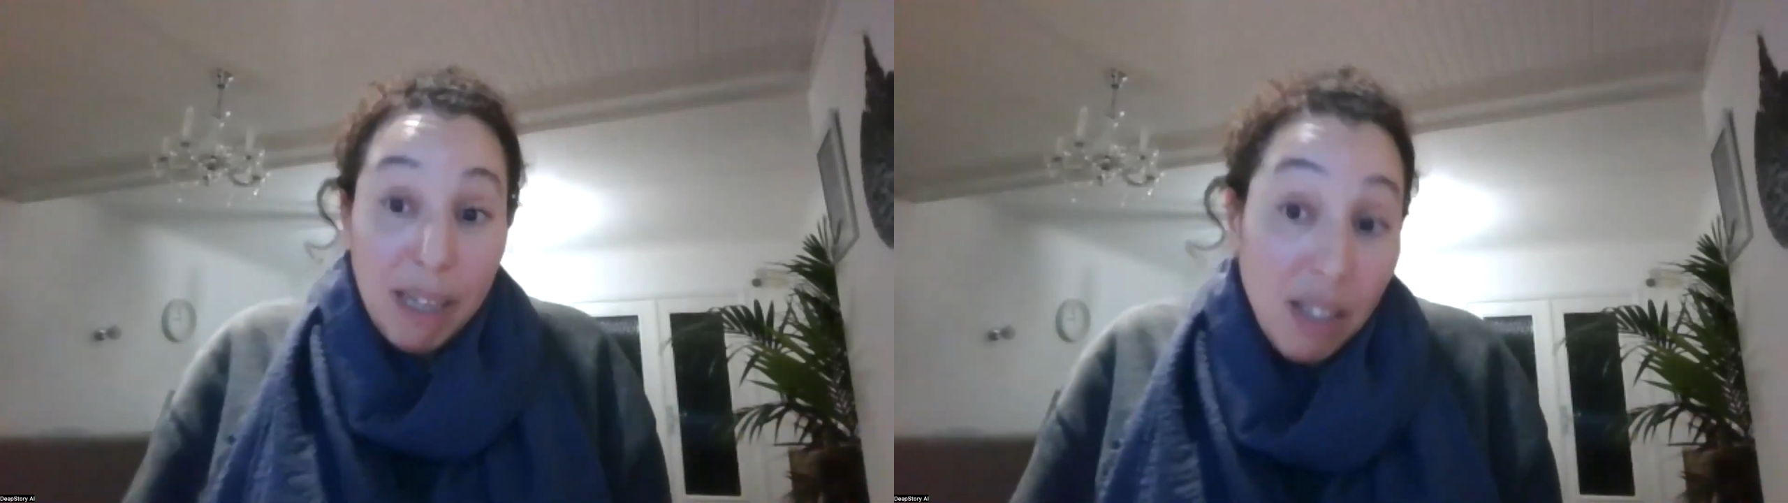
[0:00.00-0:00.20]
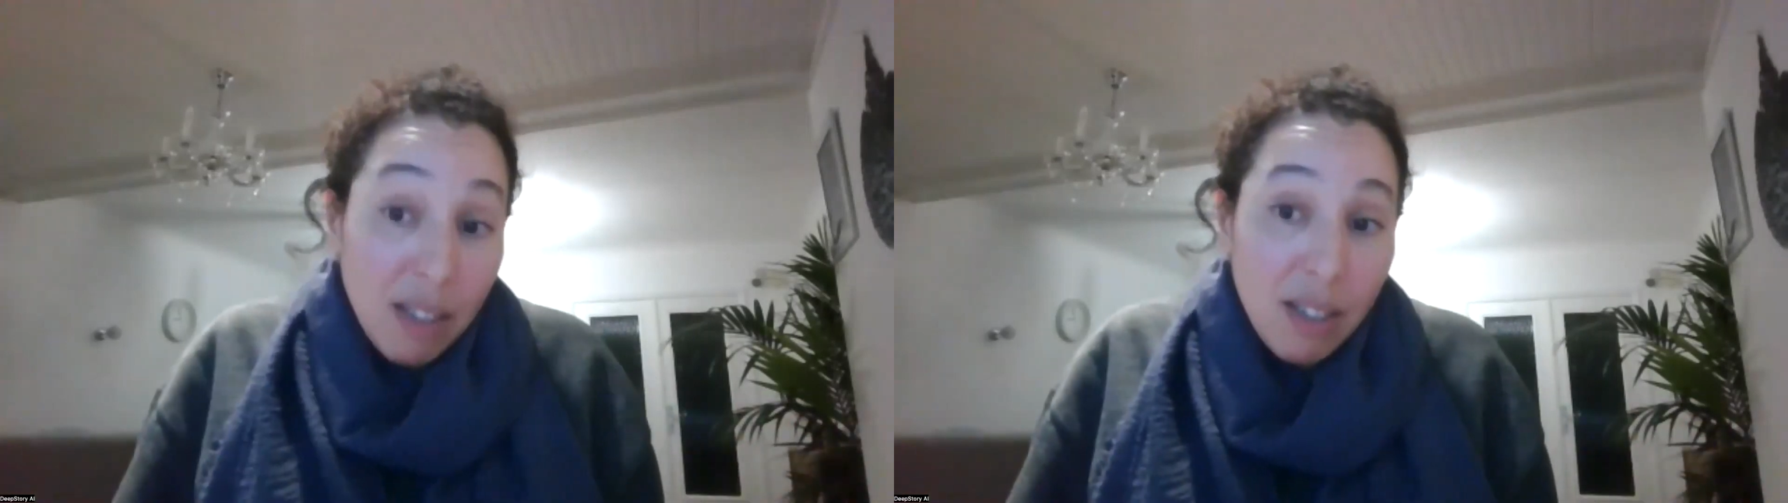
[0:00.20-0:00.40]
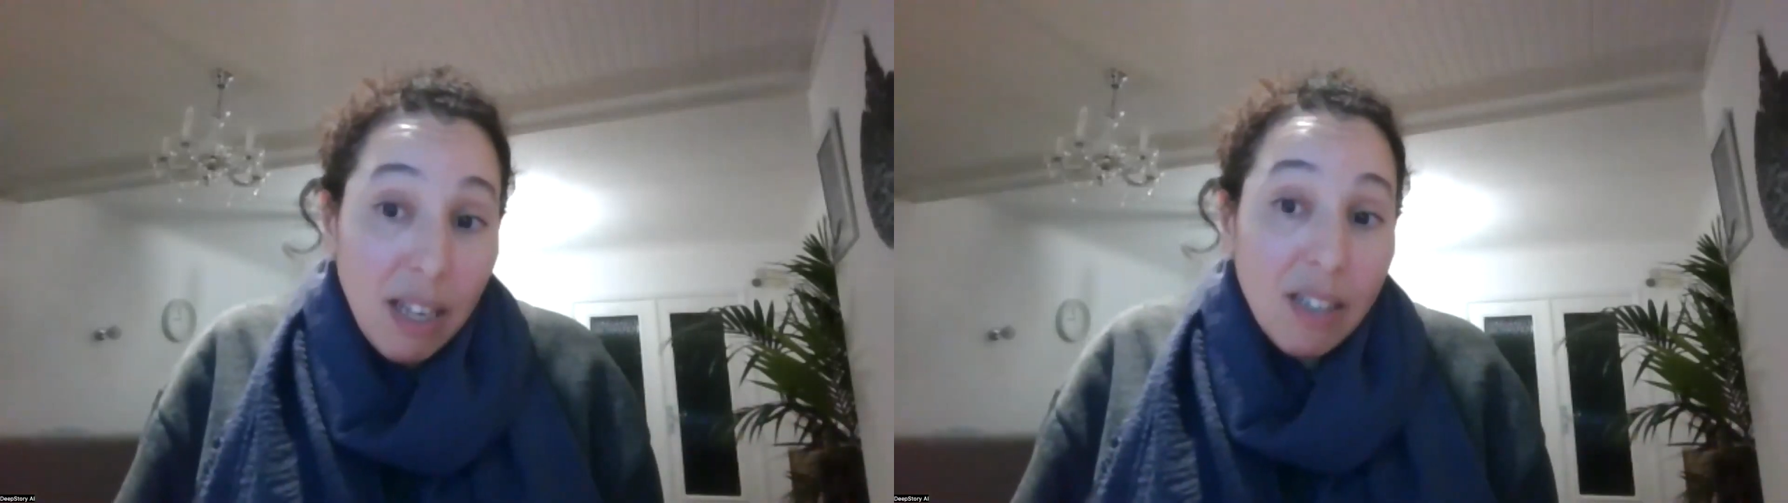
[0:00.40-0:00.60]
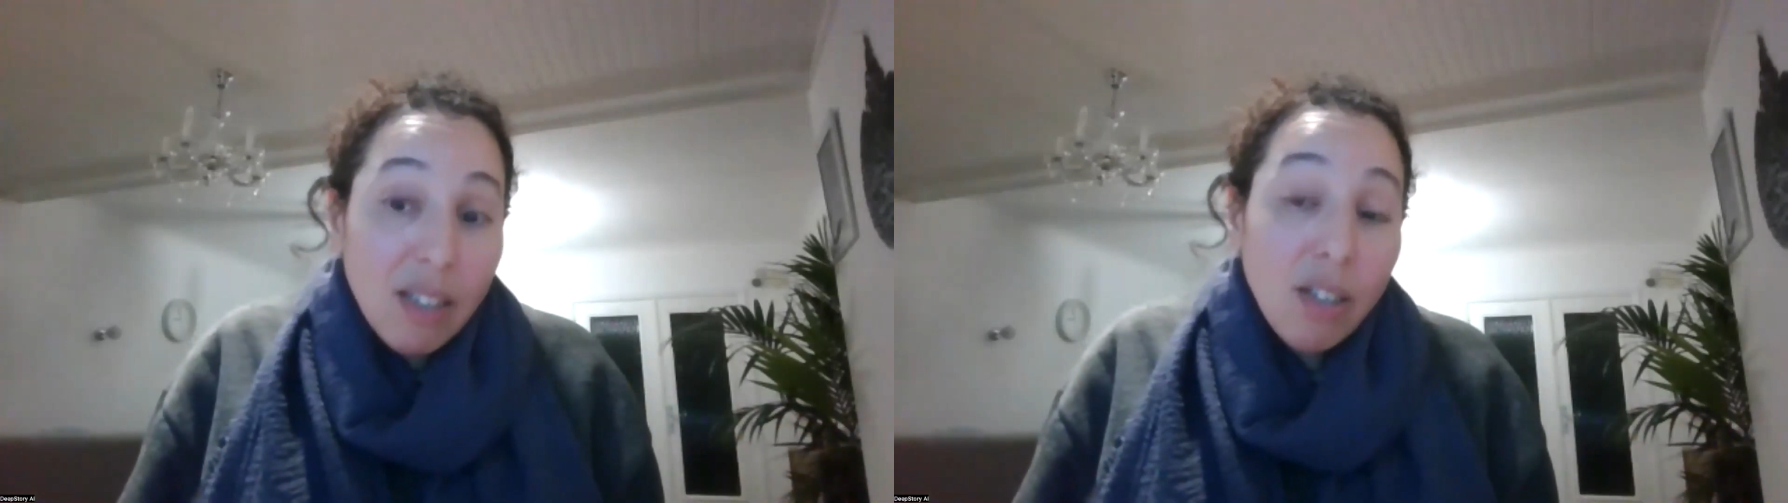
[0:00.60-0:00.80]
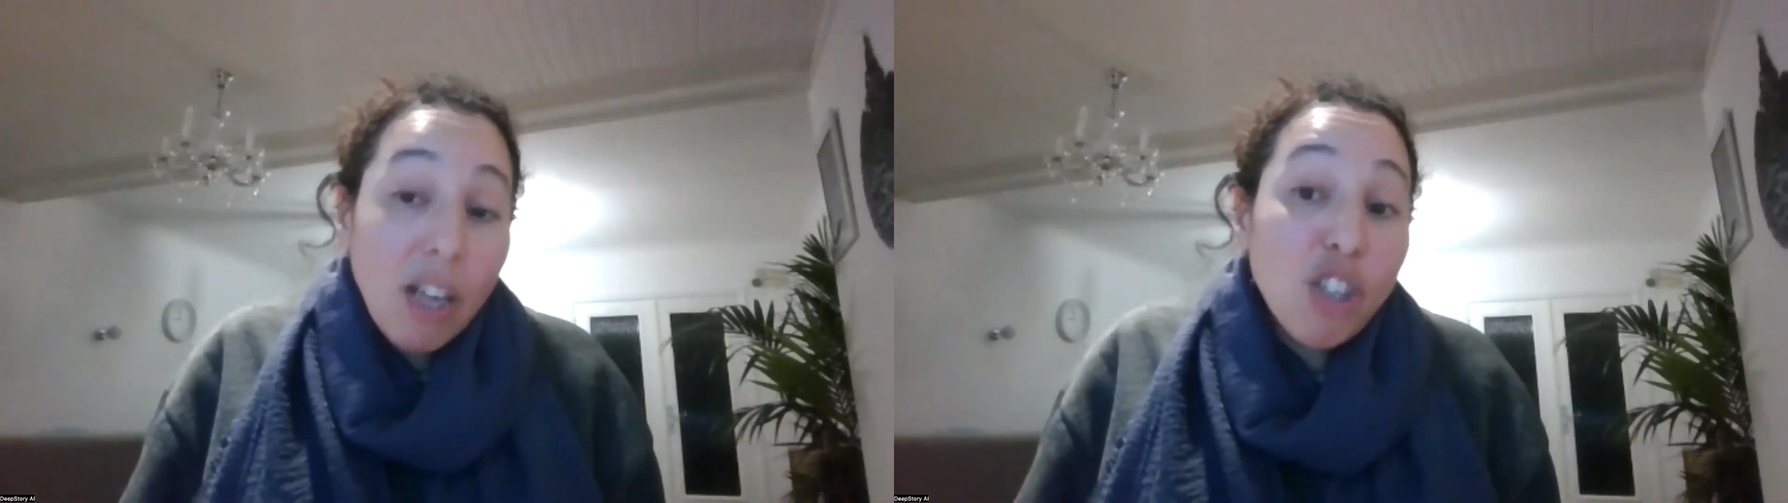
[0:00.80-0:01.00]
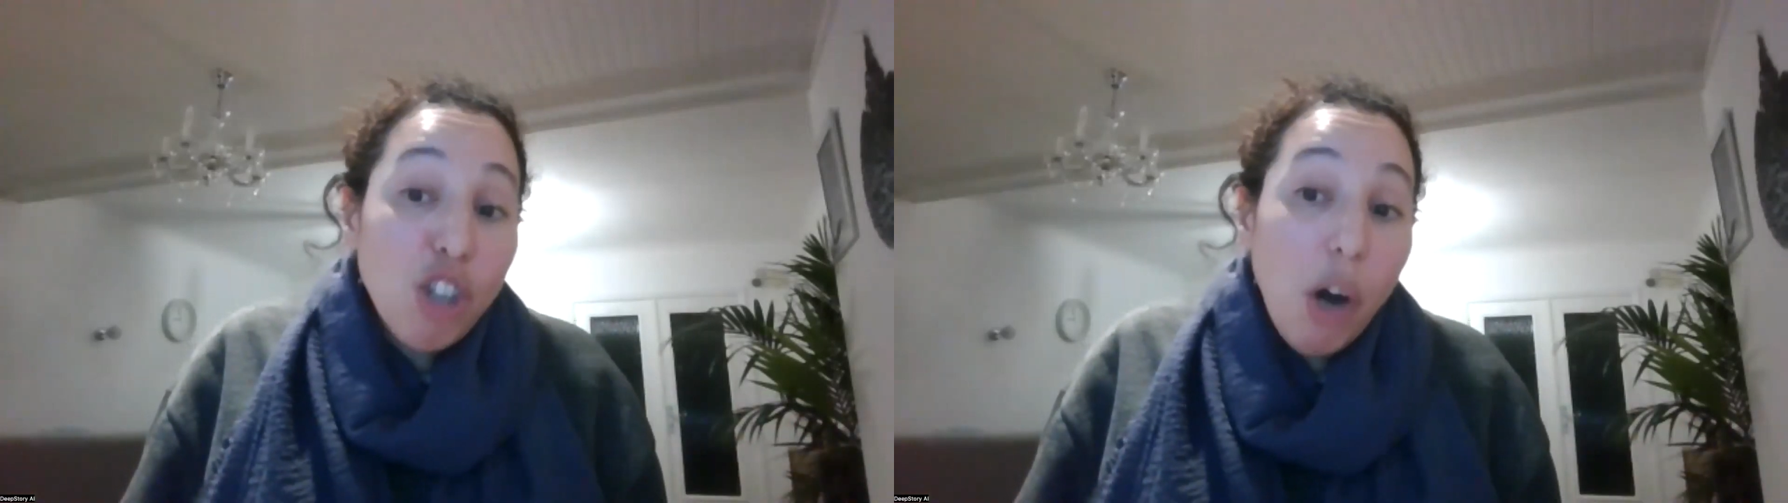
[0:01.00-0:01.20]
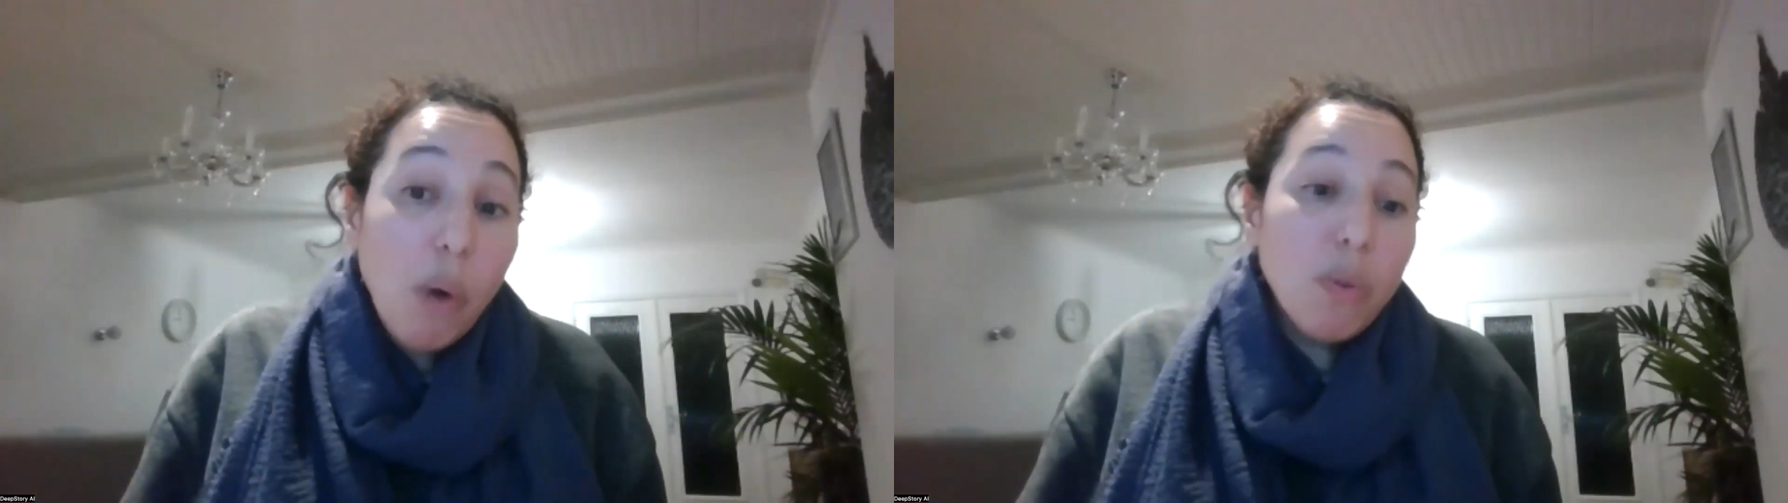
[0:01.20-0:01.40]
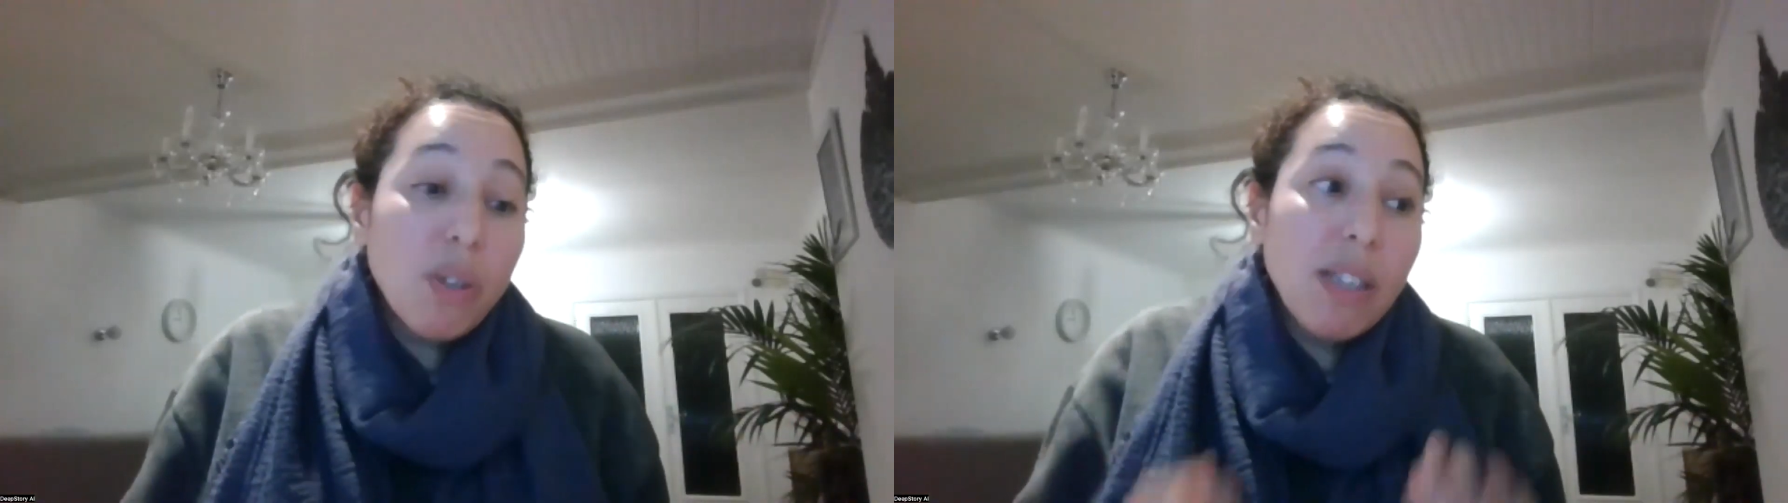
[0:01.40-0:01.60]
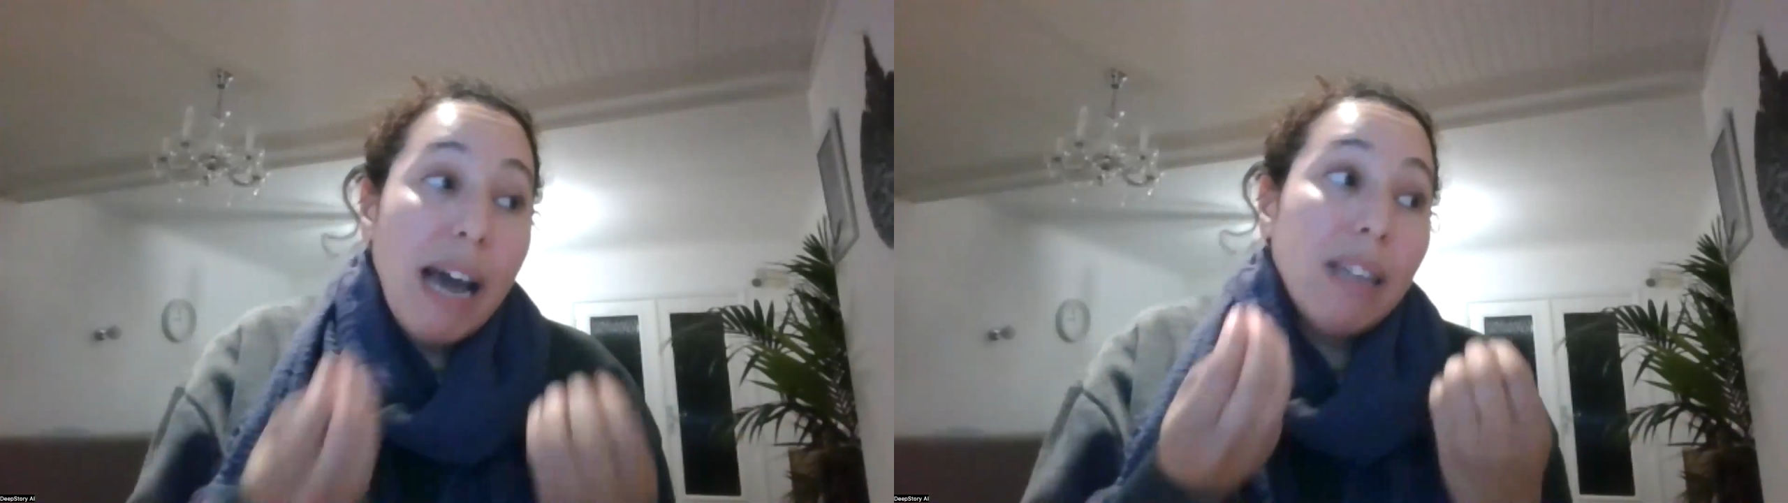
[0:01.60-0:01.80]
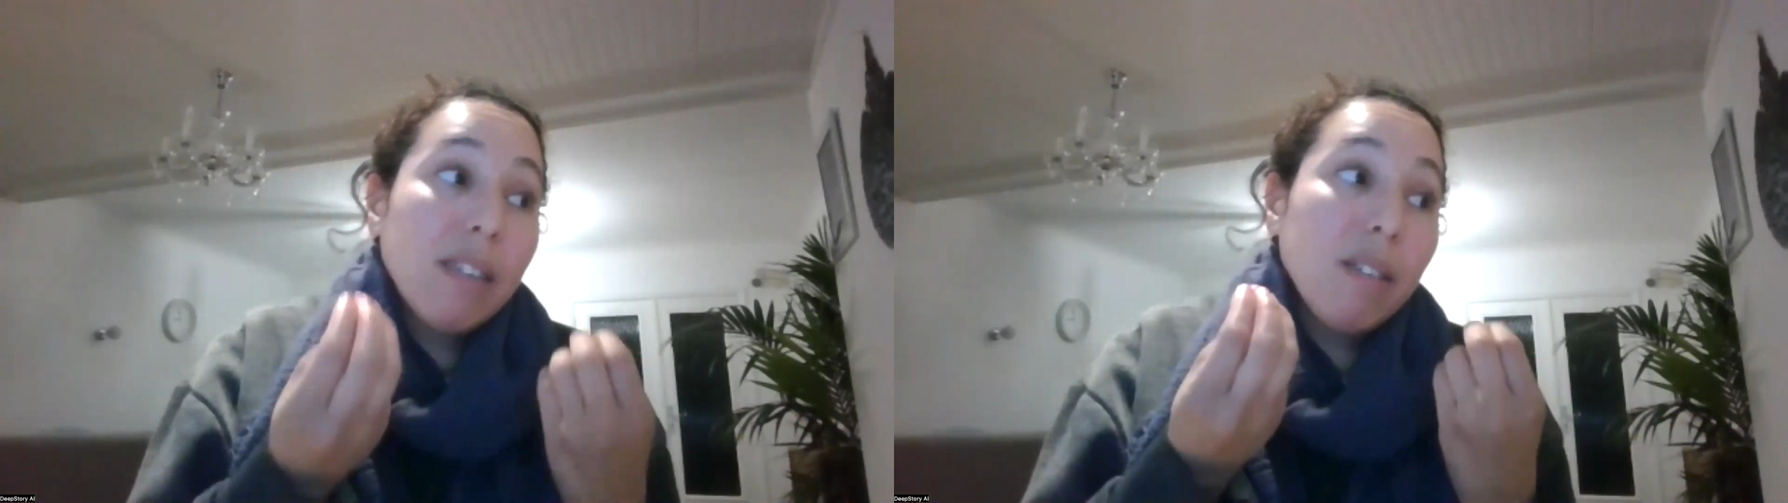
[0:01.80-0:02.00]
but it shows
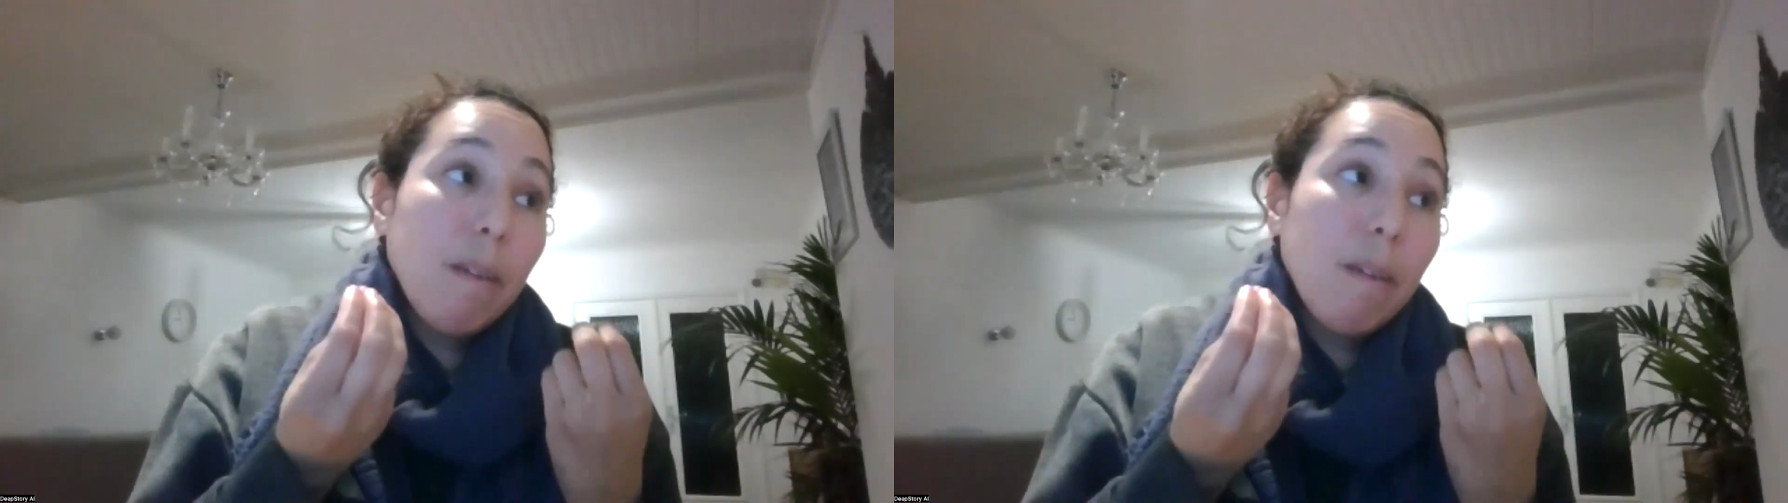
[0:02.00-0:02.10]
that